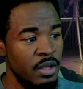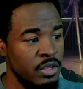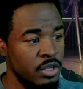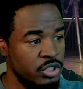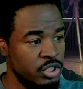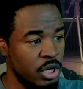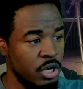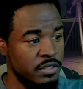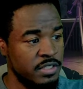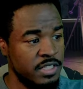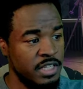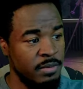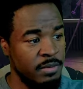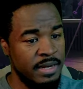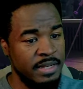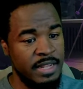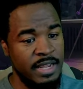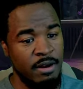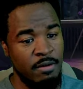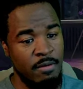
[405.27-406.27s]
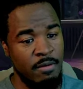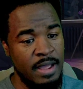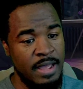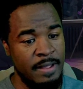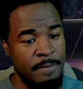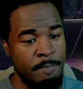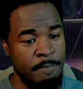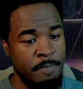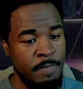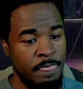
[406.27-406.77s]
Which y'all see right there,
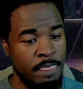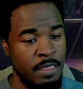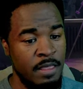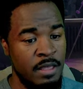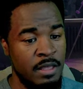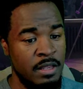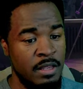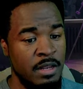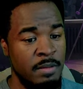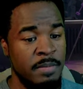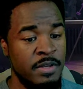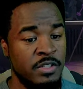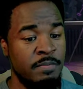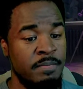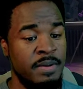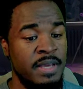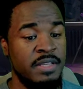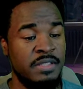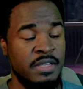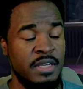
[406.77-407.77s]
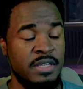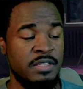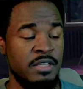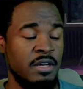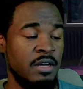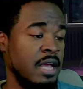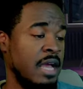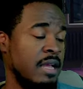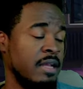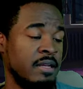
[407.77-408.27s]
right? And Mr. Beast is
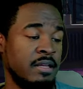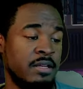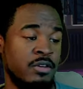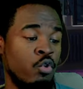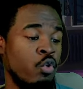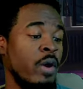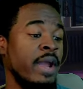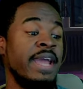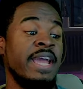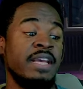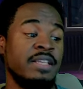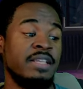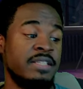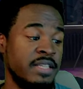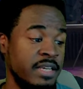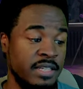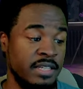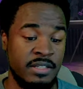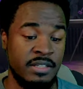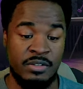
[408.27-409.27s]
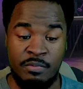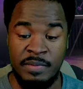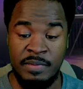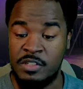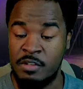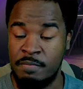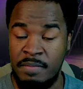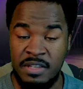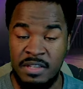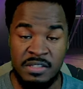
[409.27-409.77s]
a crazy.
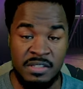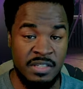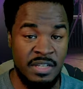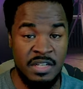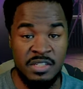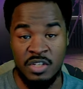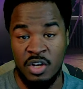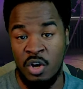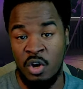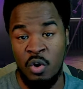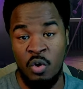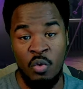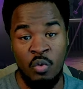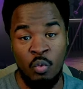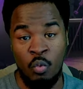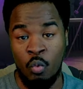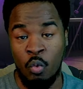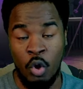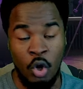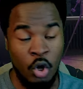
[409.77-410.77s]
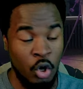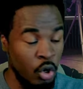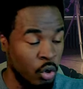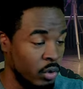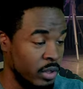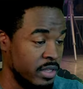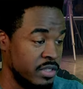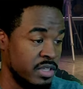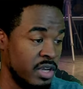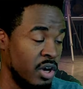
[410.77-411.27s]
Mr. Beast is in his own
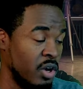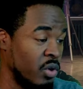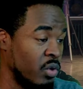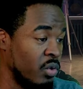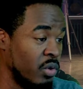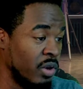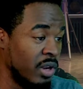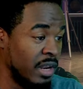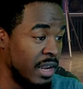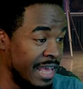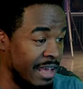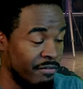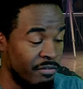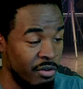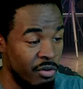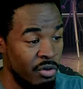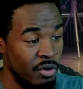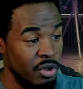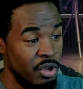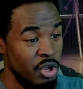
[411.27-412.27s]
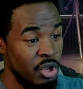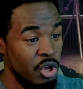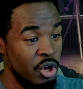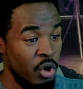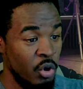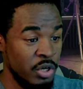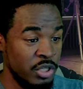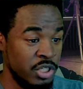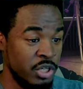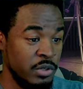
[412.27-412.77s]
world, his own level
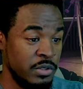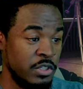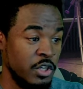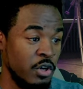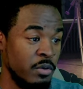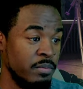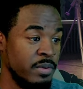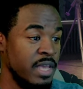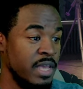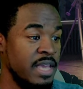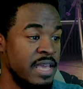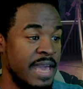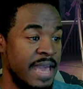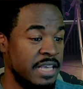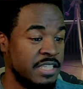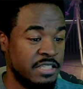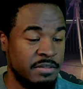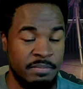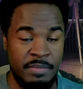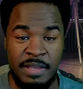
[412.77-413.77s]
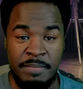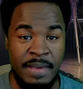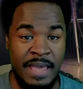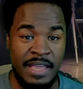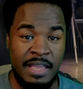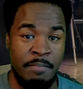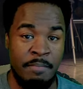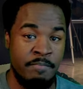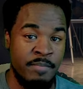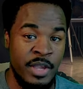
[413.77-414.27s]
on YouTube. He has to be
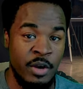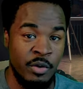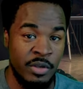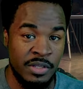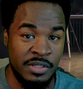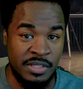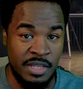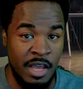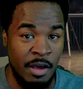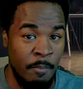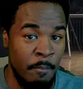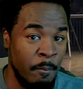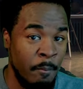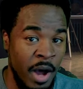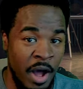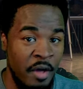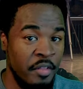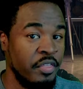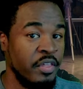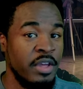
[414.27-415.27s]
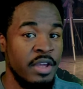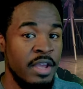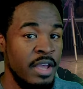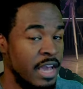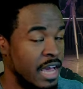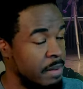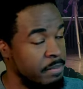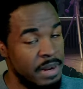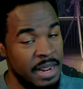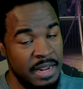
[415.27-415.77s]
making millions a month.
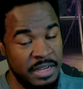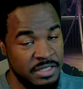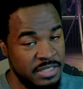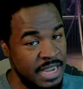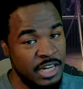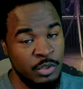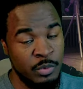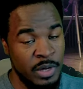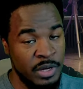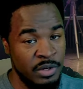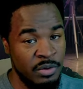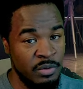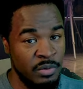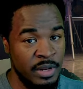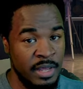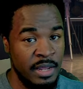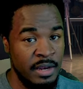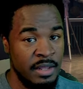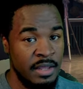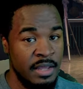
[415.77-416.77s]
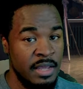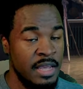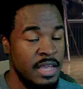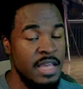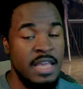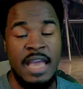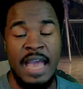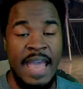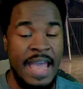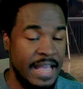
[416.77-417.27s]
I'm not exaggerating on that.
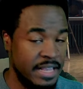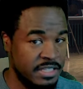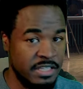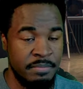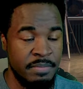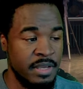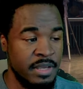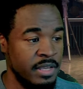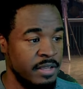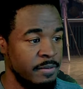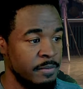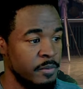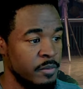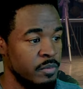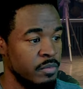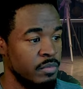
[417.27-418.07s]
He has to be.